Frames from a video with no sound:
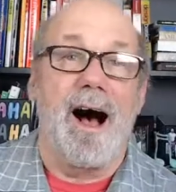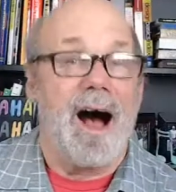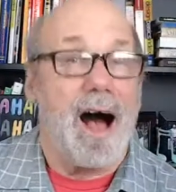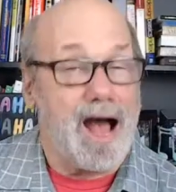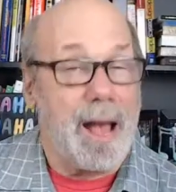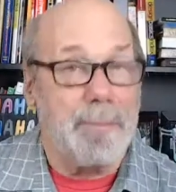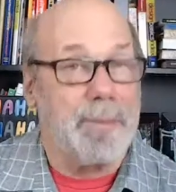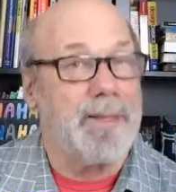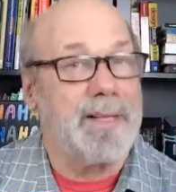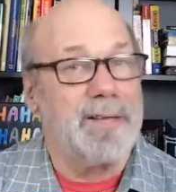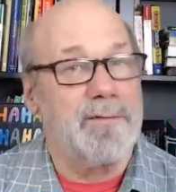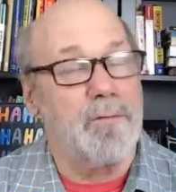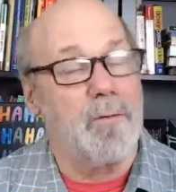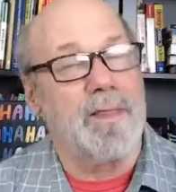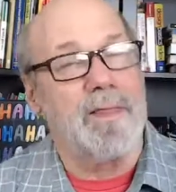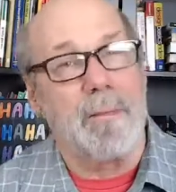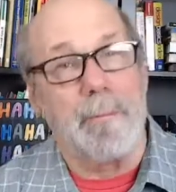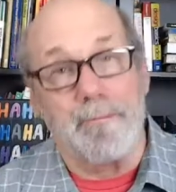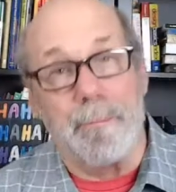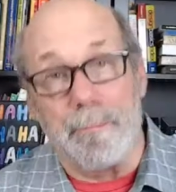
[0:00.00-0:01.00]
I believe one
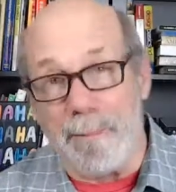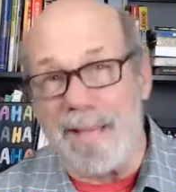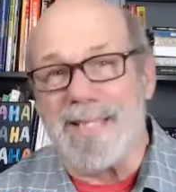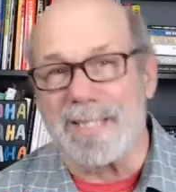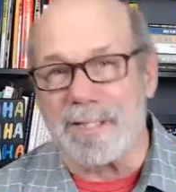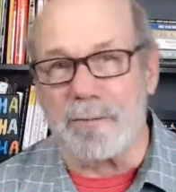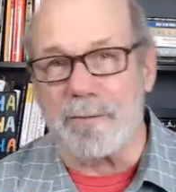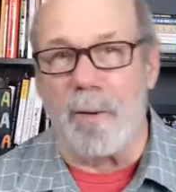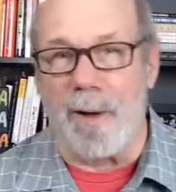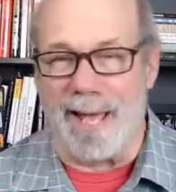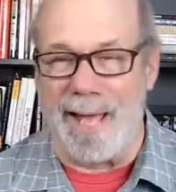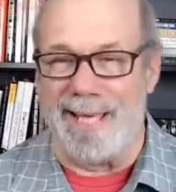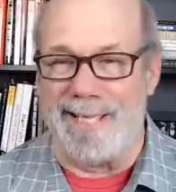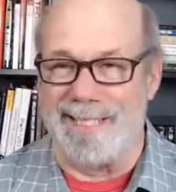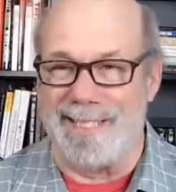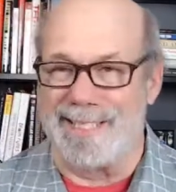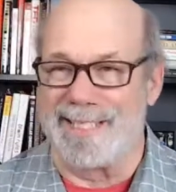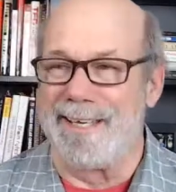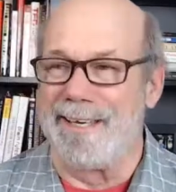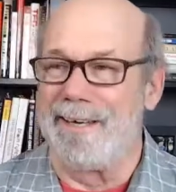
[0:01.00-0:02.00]
of the best
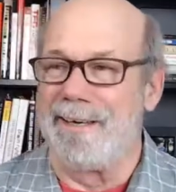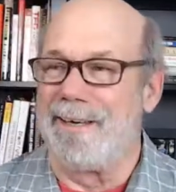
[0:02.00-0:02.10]
ways